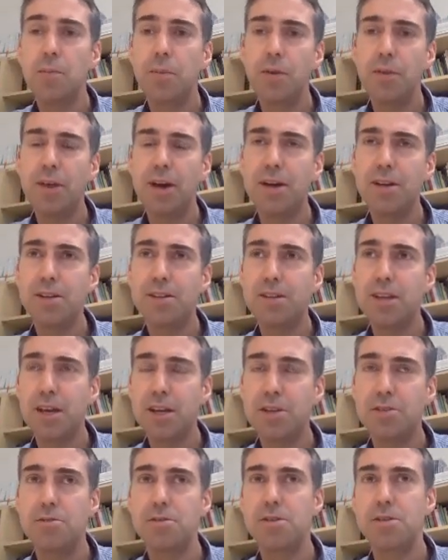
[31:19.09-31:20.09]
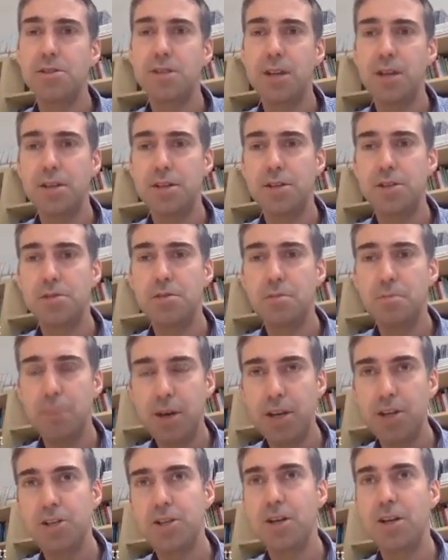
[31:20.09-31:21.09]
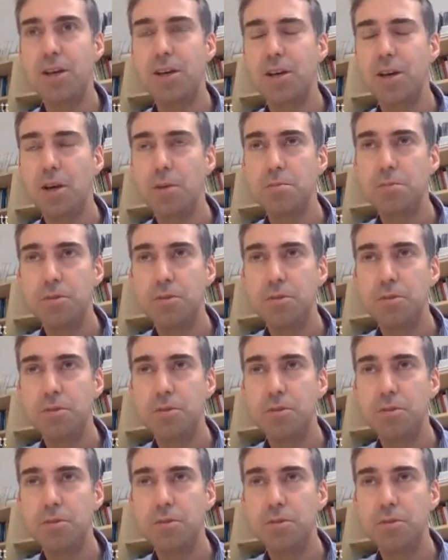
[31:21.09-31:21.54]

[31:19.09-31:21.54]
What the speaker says: but that data is intended to immediately